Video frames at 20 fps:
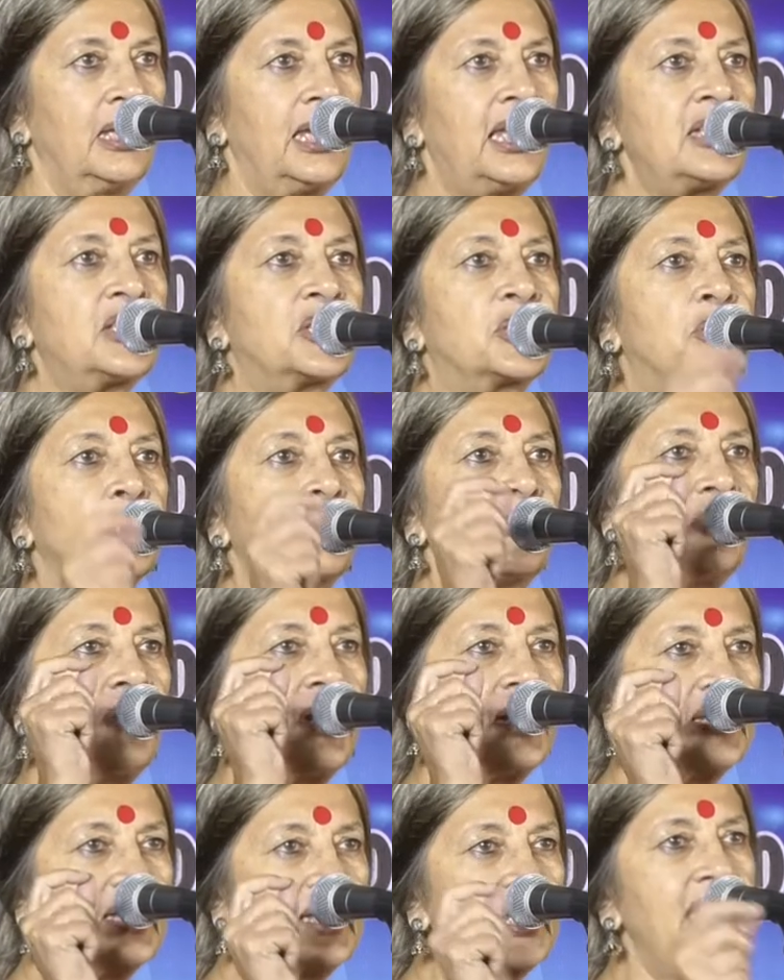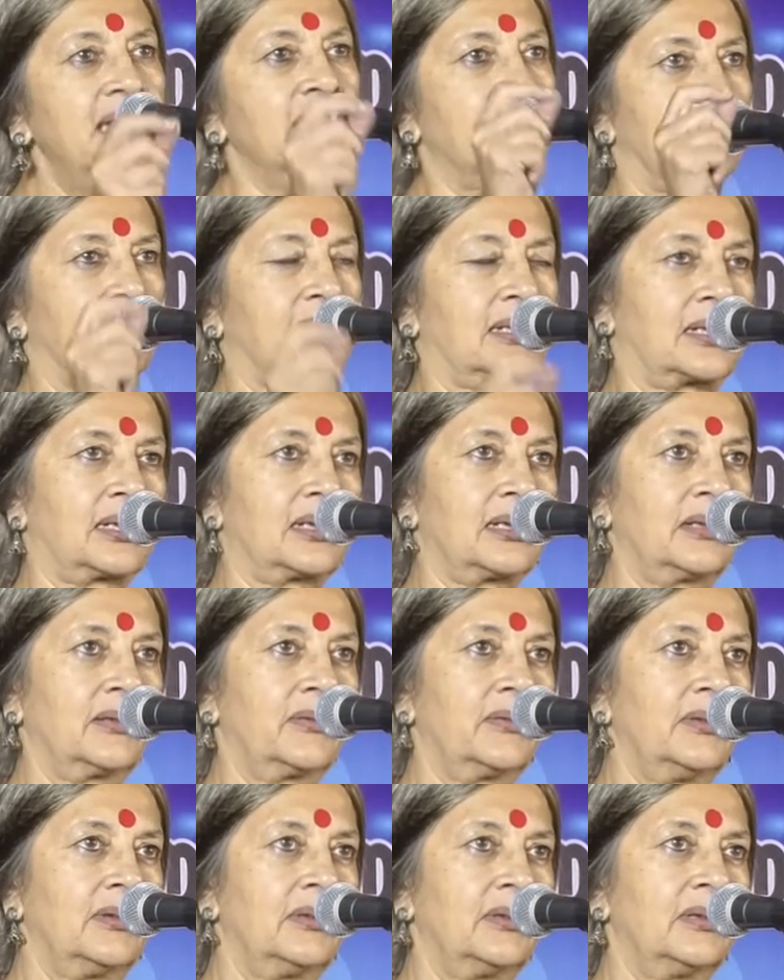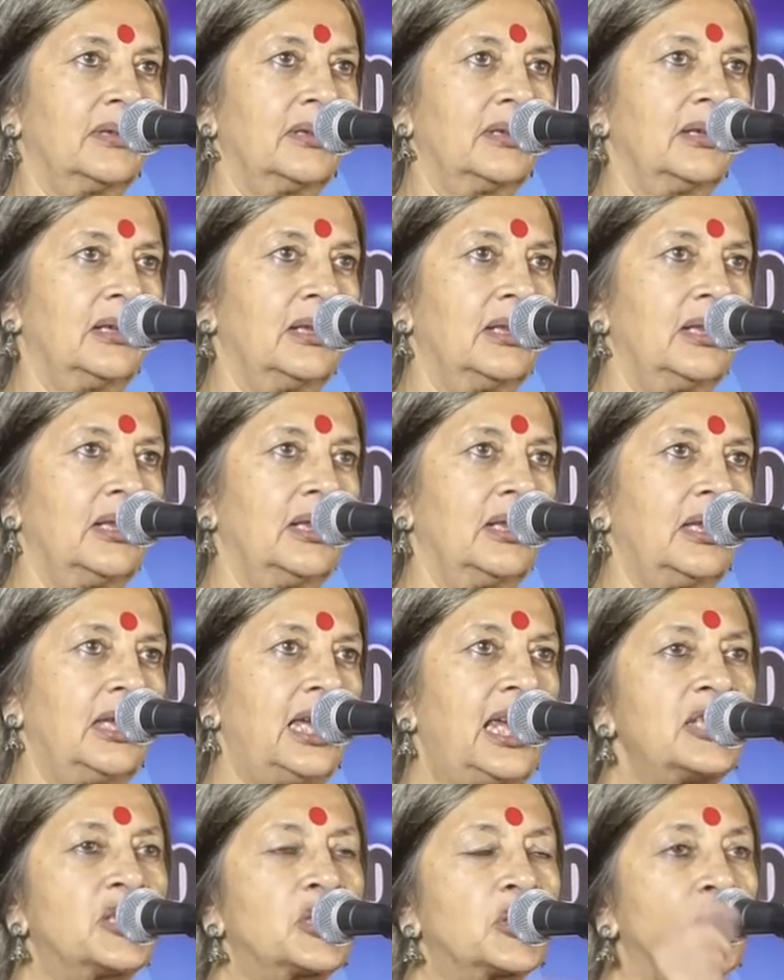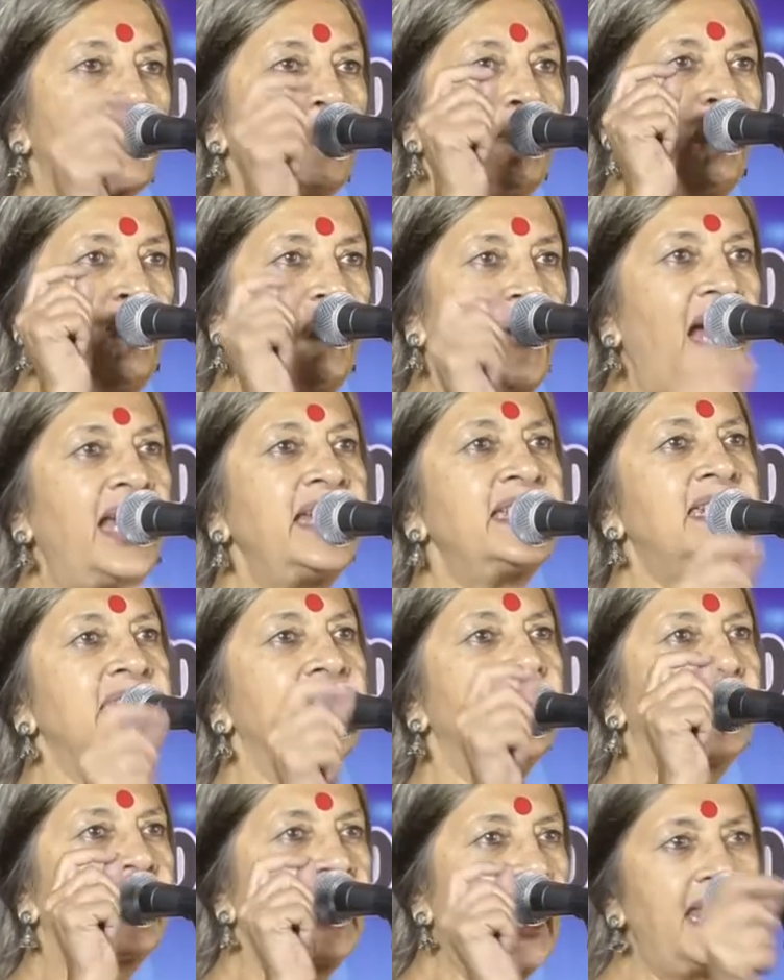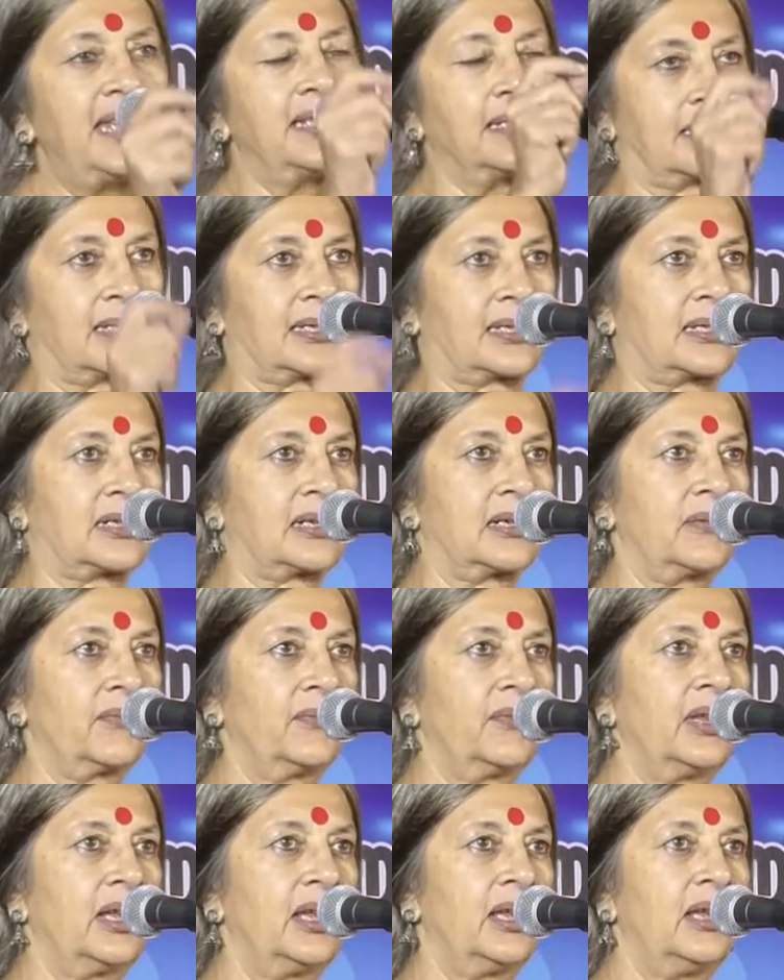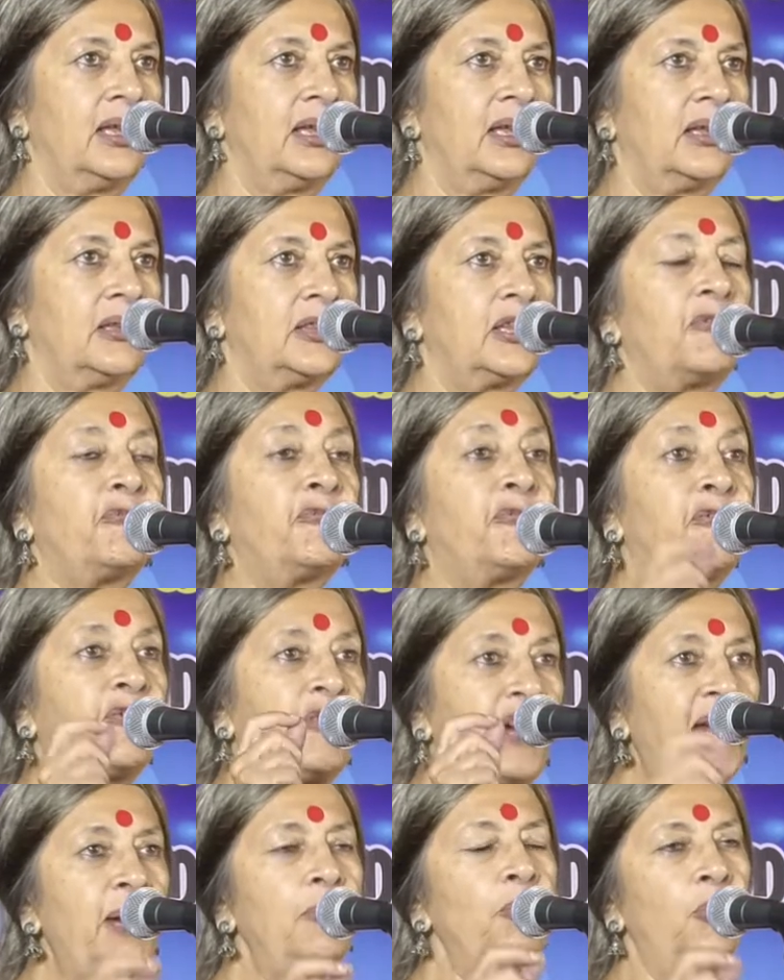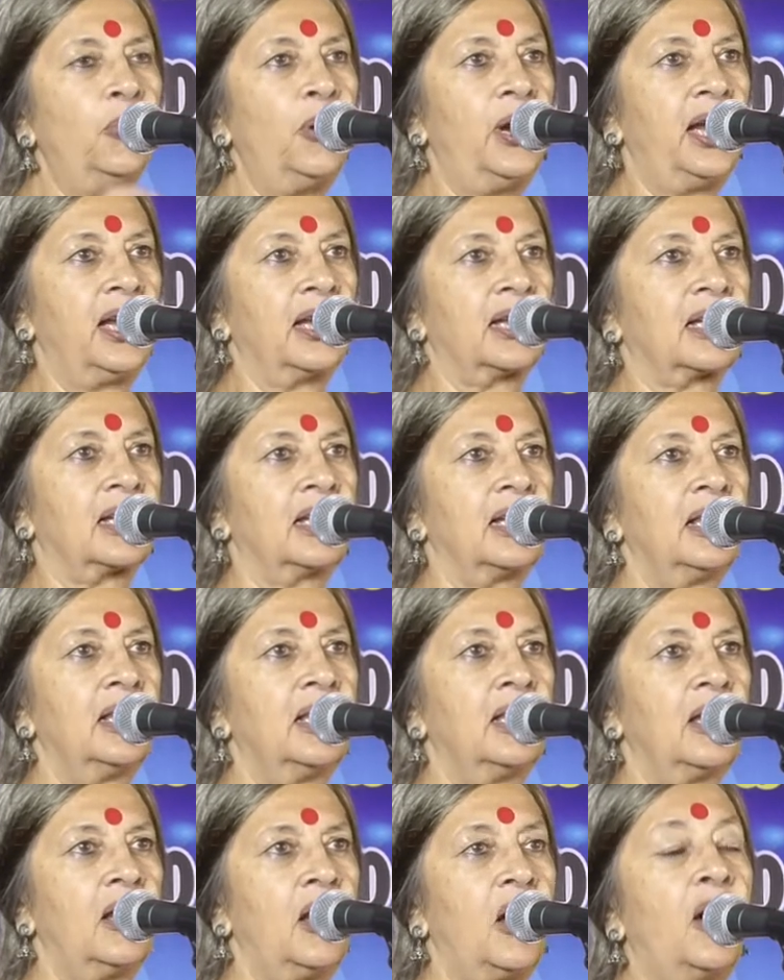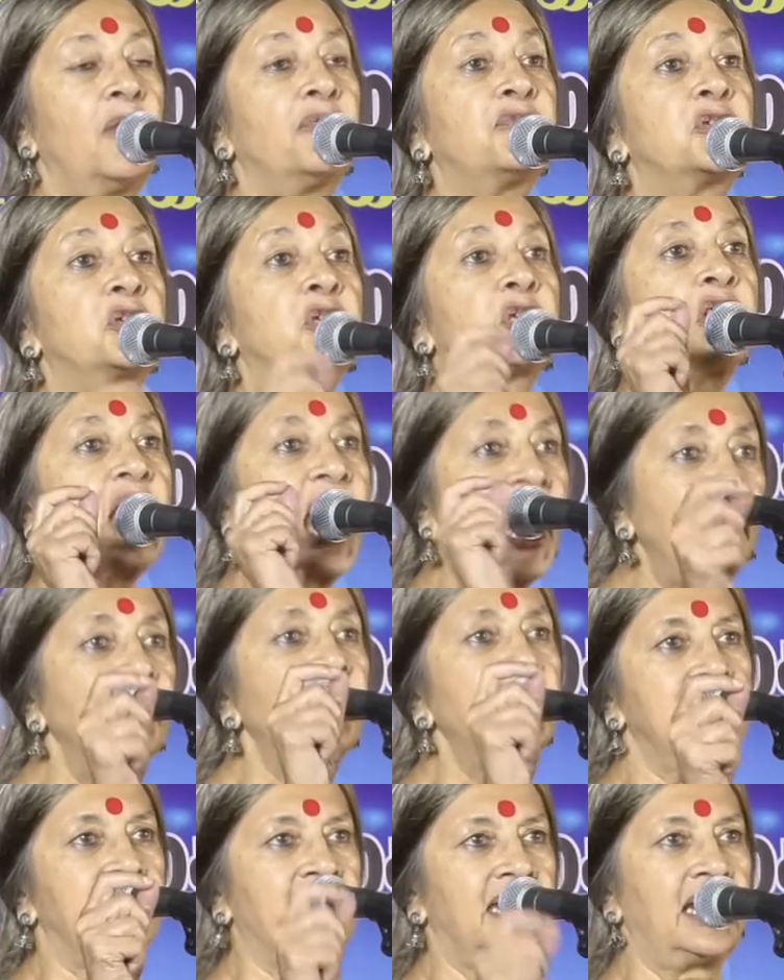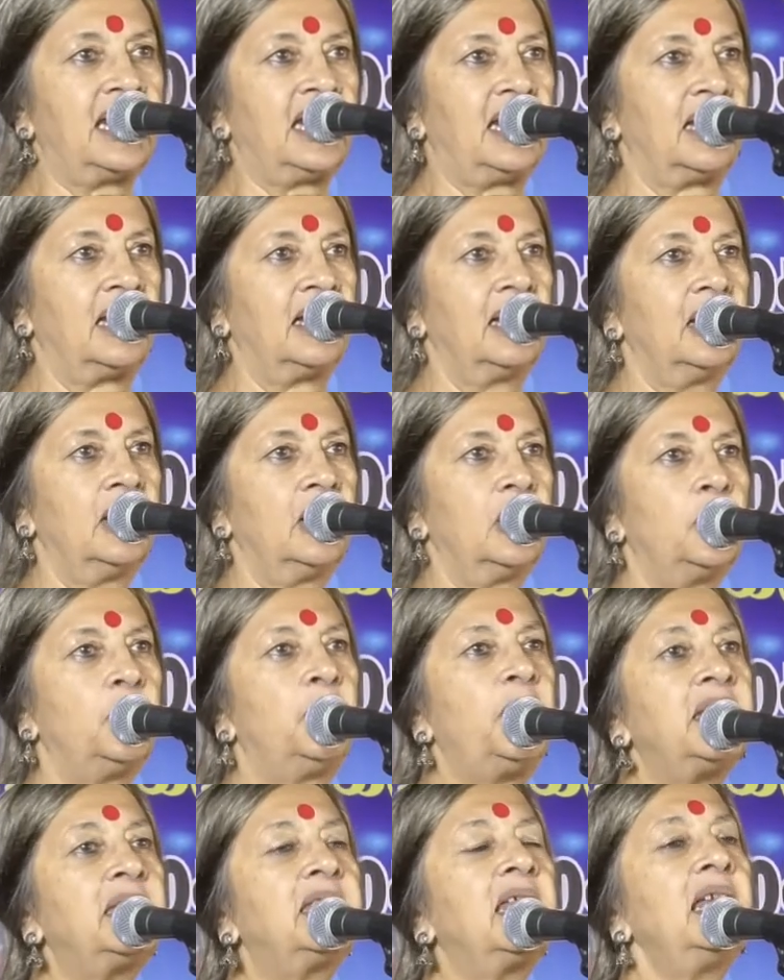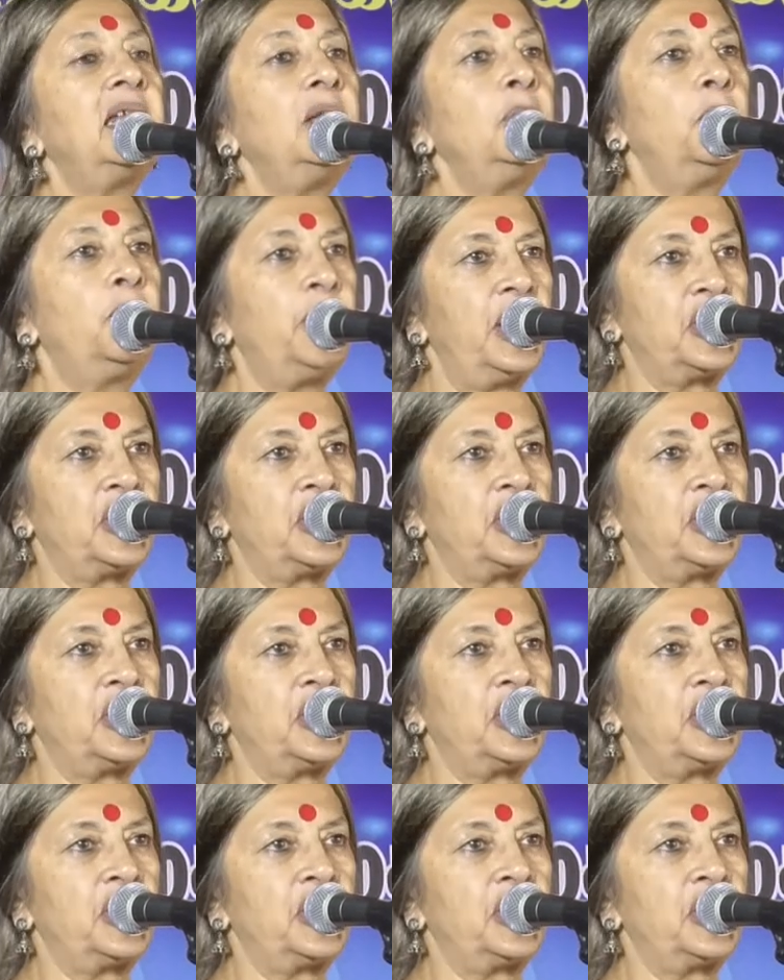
is to resist, is to fight against the framework of charity within